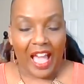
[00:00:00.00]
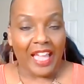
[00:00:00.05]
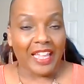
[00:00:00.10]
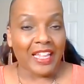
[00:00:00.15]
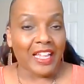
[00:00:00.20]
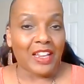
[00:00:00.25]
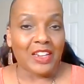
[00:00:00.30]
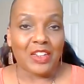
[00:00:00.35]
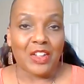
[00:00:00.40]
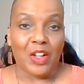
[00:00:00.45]
I
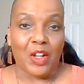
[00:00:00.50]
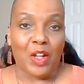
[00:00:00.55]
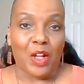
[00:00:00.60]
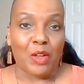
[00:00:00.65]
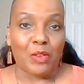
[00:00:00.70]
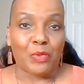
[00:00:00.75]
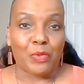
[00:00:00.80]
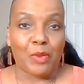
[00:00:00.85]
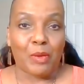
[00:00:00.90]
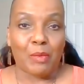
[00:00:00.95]
got a
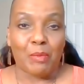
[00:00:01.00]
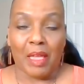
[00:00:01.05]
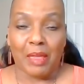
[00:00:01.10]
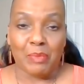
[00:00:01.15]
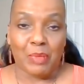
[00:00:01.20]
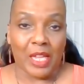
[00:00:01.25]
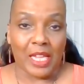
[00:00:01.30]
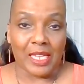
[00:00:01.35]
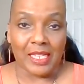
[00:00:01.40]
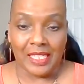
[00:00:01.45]
call from my
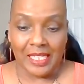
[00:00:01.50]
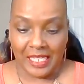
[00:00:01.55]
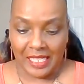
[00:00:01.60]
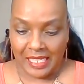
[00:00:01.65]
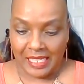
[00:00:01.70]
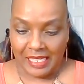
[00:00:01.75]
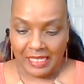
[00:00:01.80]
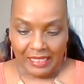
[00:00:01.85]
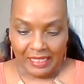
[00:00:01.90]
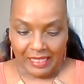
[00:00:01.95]

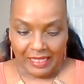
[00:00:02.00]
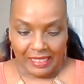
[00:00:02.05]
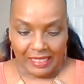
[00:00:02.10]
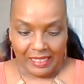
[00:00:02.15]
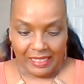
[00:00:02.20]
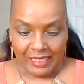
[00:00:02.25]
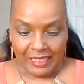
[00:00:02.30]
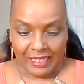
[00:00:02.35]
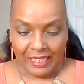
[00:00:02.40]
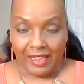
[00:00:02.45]
bestie,
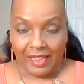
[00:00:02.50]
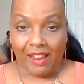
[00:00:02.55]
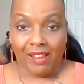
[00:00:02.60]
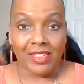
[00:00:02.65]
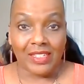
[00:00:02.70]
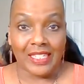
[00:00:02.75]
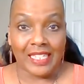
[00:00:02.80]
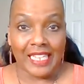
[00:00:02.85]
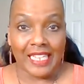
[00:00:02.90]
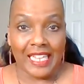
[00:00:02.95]

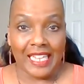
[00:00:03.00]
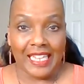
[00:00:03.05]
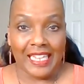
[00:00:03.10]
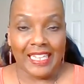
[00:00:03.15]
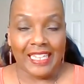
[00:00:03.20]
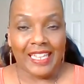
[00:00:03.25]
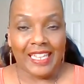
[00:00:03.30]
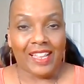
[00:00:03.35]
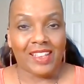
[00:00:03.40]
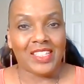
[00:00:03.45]

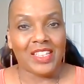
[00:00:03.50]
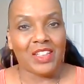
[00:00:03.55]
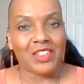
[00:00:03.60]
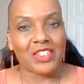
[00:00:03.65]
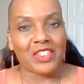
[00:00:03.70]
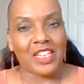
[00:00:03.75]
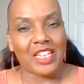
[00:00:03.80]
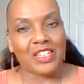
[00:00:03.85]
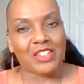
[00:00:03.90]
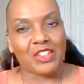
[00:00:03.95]

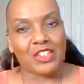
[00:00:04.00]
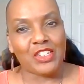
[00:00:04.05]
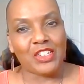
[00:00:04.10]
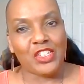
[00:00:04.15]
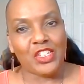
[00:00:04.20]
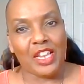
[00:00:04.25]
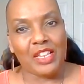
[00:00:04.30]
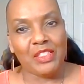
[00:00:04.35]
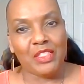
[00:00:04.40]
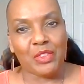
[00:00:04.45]

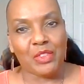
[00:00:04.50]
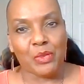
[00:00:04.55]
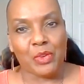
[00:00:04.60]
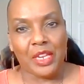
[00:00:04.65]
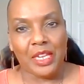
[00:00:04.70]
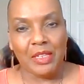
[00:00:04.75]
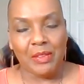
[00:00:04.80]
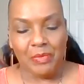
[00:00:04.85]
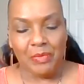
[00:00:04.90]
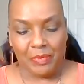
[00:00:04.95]

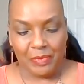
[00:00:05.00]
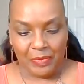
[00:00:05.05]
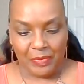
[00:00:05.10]
Zeldanrj3,